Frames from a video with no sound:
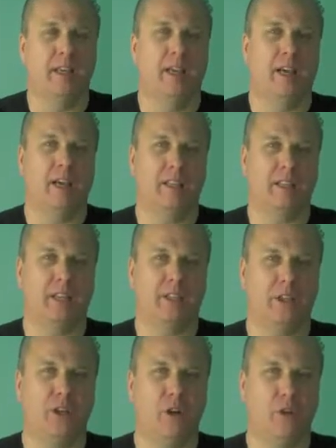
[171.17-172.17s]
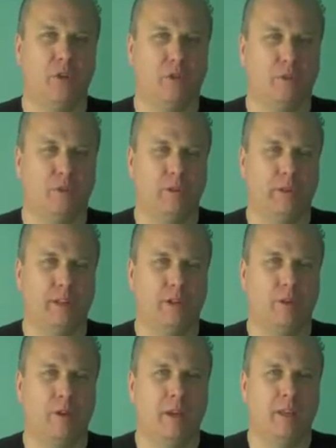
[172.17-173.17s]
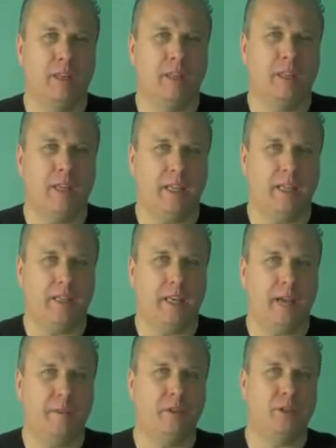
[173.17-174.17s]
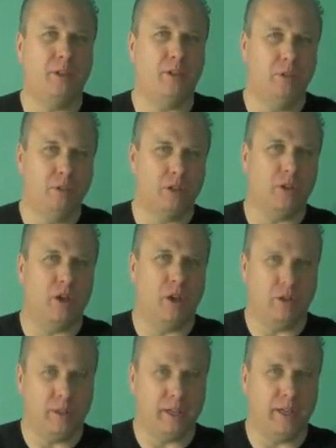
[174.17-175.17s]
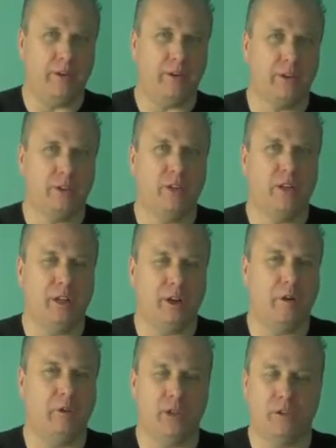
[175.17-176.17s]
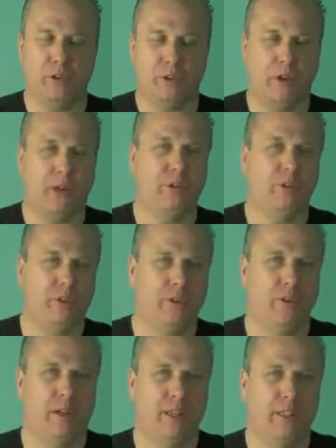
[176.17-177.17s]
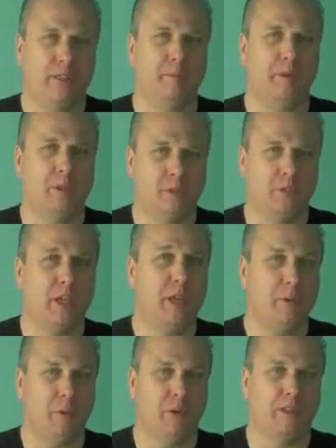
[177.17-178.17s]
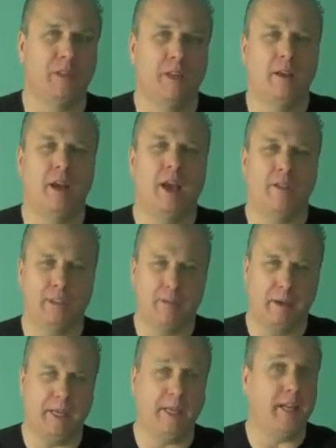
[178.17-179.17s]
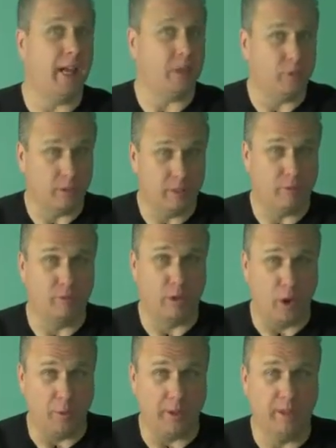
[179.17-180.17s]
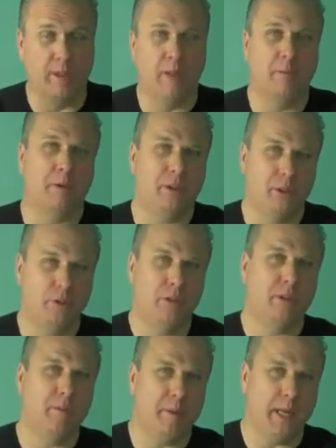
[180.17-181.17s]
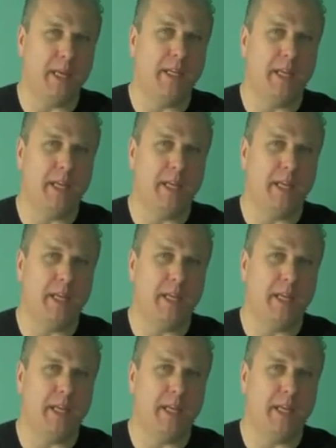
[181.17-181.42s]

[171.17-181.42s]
on the SEO for the video. Take the time to use all the characters that are there, whichever directory you're utilizing, but use keywords. Obviously make it naturally flowing, but use the main